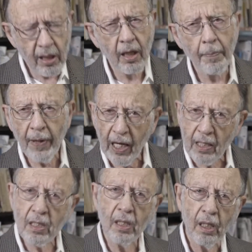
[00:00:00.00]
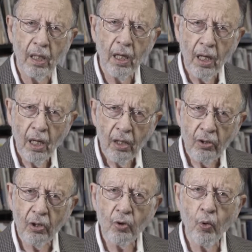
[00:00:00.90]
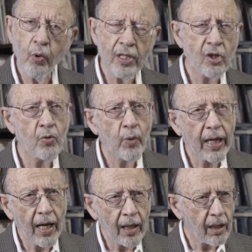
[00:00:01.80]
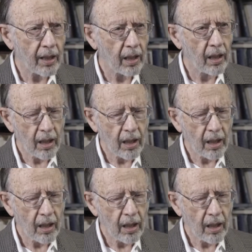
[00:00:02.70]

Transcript: capacity to twist reality?